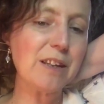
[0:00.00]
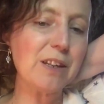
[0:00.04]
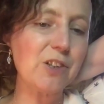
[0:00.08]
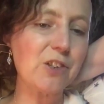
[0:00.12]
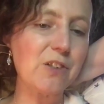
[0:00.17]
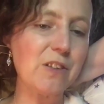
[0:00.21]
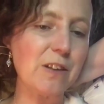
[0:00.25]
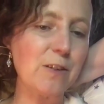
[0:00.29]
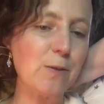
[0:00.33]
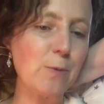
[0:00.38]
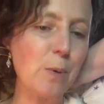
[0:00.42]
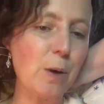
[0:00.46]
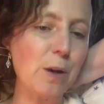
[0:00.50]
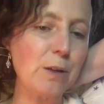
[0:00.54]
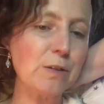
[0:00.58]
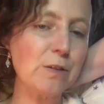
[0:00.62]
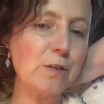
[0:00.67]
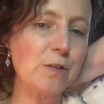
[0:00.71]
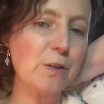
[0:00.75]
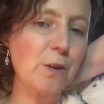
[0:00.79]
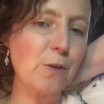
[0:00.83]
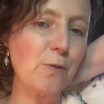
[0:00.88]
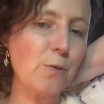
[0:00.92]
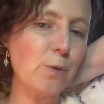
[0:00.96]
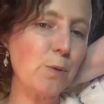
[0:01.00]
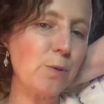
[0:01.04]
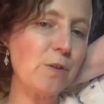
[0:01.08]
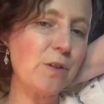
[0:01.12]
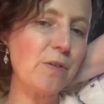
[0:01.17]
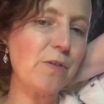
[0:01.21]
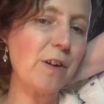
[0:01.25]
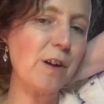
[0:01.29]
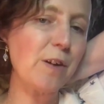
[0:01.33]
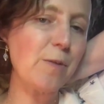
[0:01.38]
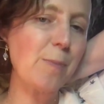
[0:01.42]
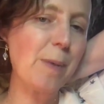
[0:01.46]
these ones. So
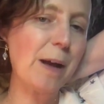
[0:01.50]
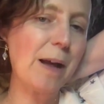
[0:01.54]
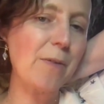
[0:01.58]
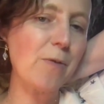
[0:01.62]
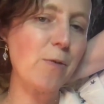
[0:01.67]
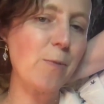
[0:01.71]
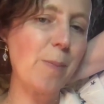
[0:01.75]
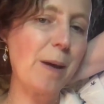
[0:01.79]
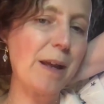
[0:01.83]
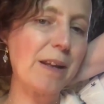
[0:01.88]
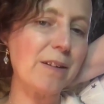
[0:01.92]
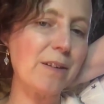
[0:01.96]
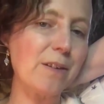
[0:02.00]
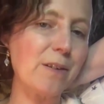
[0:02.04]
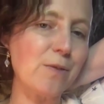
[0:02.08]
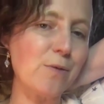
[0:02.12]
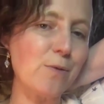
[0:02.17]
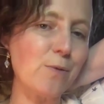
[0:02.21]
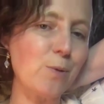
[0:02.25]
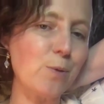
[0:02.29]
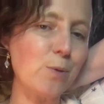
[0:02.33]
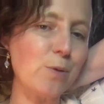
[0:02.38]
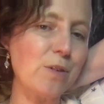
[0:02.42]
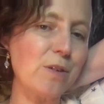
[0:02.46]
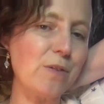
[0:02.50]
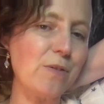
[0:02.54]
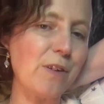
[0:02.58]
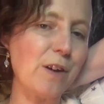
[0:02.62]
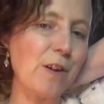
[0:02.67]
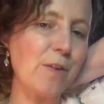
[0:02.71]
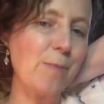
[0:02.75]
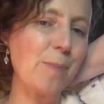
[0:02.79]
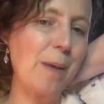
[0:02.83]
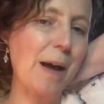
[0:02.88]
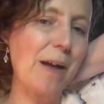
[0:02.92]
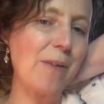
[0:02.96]
£45 pendant,
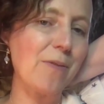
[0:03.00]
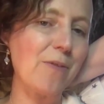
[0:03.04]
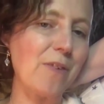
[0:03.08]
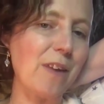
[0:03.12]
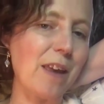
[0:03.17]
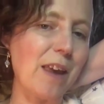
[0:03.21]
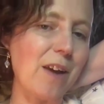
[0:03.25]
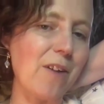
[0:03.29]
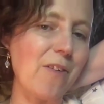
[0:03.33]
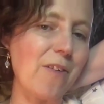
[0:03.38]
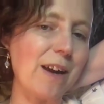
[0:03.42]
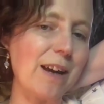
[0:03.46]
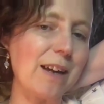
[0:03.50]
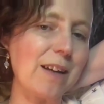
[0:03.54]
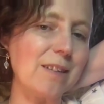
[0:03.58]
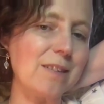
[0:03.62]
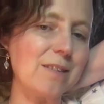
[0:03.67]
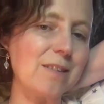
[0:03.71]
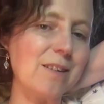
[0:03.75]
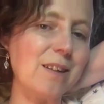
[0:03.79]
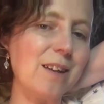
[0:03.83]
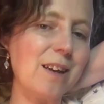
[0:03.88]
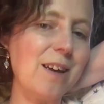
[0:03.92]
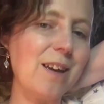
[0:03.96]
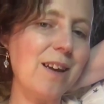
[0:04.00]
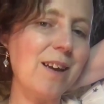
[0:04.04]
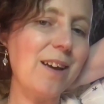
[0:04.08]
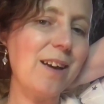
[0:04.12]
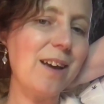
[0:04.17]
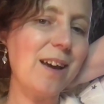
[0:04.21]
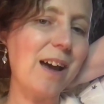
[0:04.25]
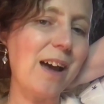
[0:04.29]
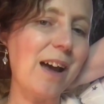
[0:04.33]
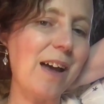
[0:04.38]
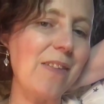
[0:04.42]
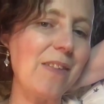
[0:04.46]
£45 earrings,
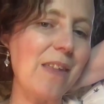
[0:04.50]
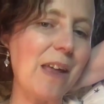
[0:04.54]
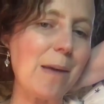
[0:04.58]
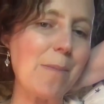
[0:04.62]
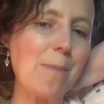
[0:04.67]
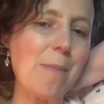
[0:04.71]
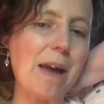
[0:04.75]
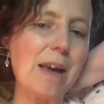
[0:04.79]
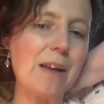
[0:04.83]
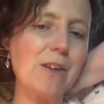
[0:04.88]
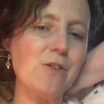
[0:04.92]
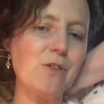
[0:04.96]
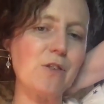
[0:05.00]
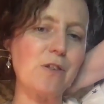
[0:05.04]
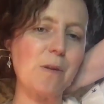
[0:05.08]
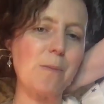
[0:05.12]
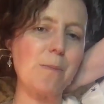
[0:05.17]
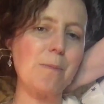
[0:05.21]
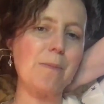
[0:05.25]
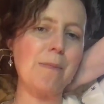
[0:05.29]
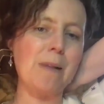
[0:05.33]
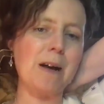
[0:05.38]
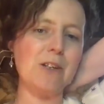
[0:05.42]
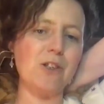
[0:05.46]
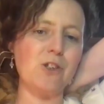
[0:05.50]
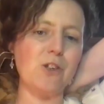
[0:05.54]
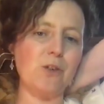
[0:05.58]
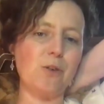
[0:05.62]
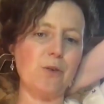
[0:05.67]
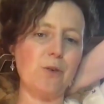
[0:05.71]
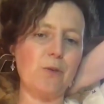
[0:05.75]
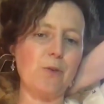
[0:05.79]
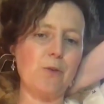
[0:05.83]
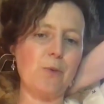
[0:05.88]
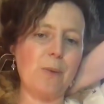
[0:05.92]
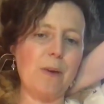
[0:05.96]
and they make just a
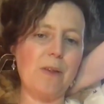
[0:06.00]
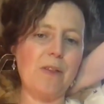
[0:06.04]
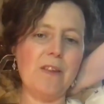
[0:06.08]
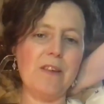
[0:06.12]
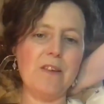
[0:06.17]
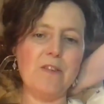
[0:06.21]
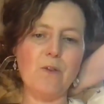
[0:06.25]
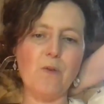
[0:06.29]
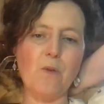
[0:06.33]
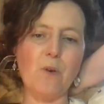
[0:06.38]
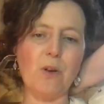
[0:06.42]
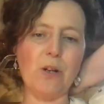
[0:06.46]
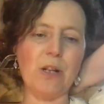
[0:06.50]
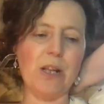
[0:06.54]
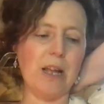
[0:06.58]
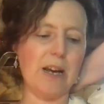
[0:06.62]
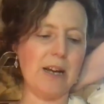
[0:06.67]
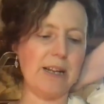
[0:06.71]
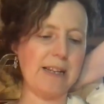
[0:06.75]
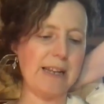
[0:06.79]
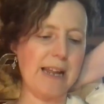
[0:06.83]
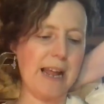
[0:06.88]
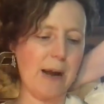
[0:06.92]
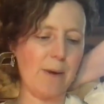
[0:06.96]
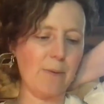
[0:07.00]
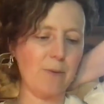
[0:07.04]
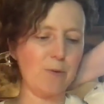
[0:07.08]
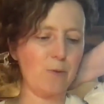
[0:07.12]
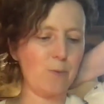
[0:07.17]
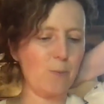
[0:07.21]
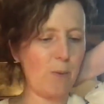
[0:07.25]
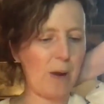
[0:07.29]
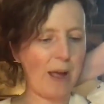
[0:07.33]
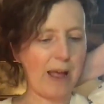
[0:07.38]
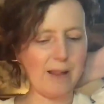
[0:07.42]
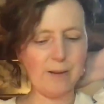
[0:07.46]
magical suite. These are online now as
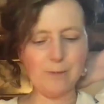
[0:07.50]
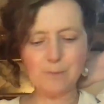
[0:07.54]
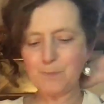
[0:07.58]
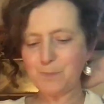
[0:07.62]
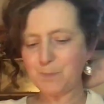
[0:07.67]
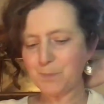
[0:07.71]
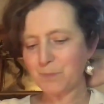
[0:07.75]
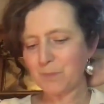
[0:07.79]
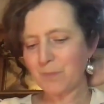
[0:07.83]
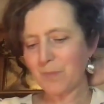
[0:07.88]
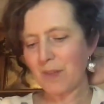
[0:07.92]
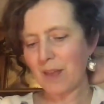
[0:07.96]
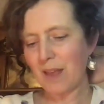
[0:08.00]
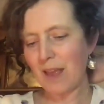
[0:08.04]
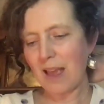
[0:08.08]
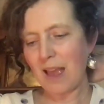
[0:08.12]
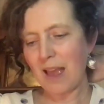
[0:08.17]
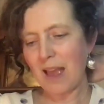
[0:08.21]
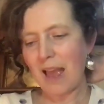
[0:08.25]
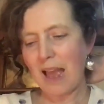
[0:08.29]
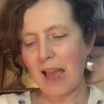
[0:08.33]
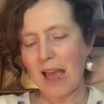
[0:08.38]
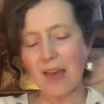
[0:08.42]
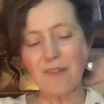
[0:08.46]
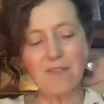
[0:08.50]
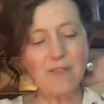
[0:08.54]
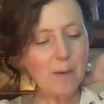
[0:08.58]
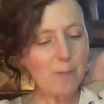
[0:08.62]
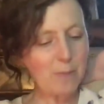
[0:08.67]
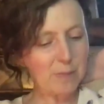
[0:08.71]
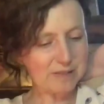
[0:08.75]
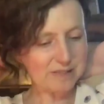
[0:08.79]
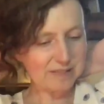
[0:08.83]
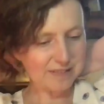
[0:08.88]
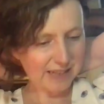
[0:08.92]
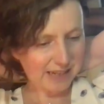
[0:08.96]
well. And then
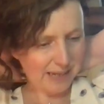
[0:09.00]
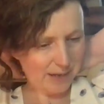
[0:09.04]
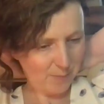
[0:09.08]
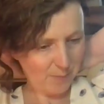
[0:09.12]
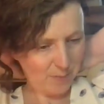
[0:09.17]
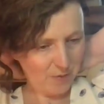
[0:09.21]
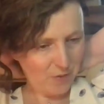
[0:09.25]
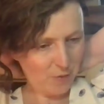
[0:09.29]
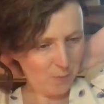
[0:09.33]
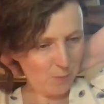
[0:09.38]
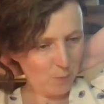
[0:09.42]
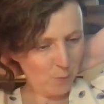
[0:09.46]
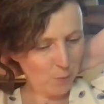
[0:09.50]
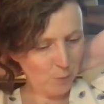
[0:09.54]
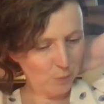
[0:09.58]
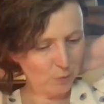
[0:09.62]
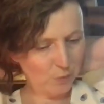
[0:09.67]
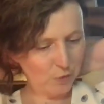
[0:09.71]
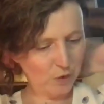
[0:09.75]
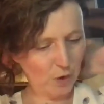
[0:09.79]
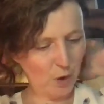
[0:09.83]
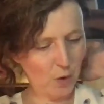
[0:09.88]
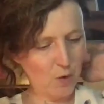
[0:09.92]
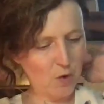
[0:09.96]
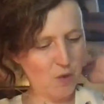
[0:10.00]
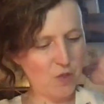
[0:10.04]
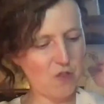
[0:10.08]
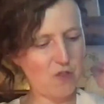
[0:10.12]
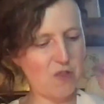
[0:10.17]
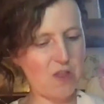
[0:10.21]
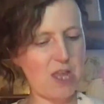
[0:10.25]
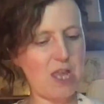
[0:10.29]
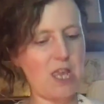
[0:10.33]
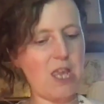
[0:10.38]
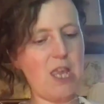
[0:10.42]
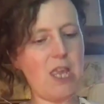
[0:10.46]
we're sticking with the Moonstone
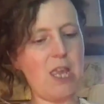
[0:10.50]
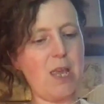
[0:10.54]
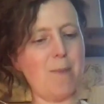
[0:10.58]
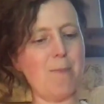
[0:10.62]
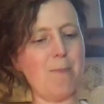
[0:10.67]
theme